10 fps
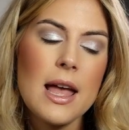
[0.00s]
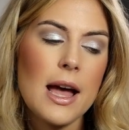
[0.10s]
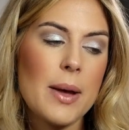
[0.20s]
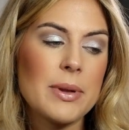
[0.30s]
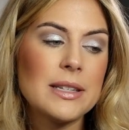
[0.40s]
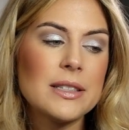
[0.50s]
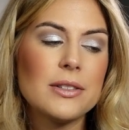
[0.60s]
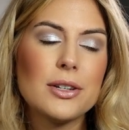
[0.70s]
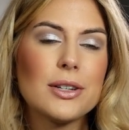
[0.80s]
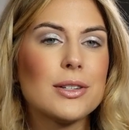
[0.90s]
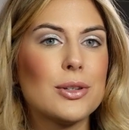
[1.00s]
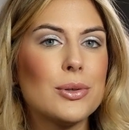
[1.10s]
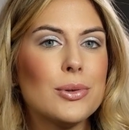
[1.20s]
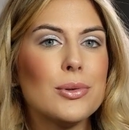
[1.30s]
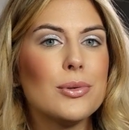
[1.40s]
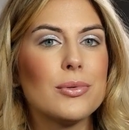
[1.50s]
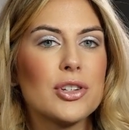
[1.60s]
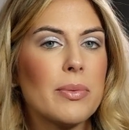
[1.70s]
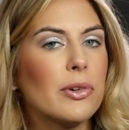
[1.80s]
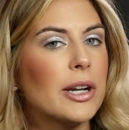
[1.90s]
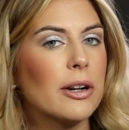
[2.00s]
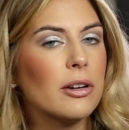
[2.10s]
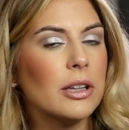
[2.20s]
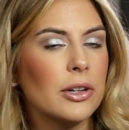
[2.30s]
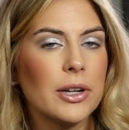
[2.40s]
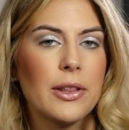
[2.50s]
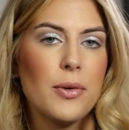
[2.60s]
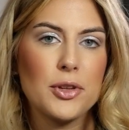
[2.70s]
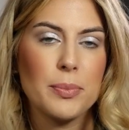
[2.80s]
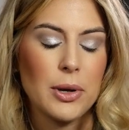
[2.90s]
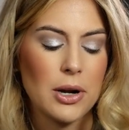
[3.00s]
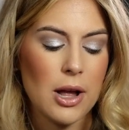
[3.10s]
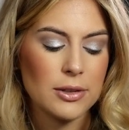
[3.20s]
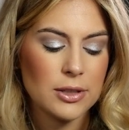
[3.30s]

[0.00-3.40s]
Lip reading: It doesn't look too shimmery or glittery though when you put it on.